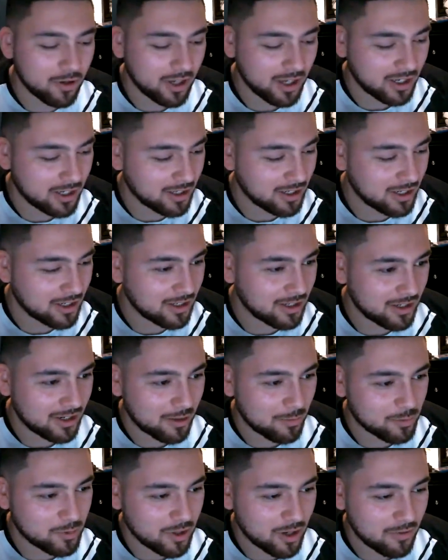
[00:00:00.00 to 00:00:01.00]
and I'm
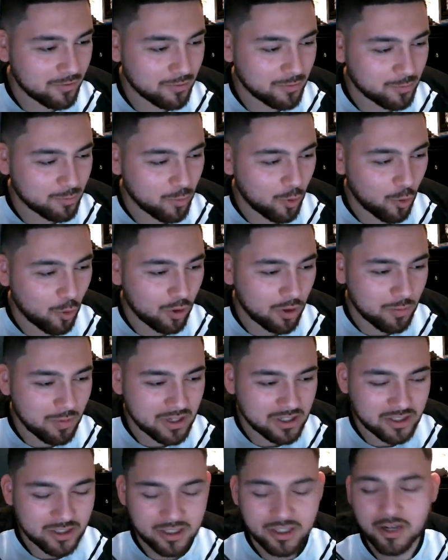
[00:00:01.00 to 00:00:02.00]
sorry for only
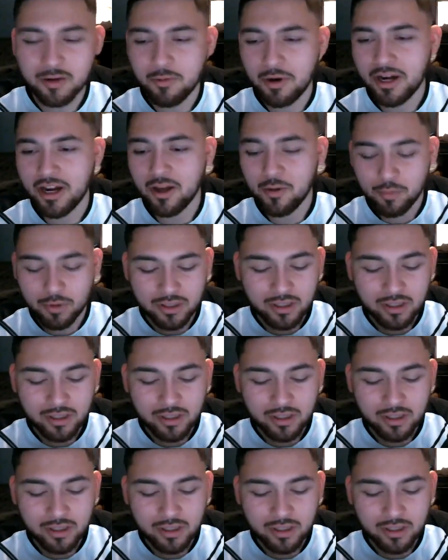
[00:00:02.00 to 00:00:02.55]
mentioning it right now, but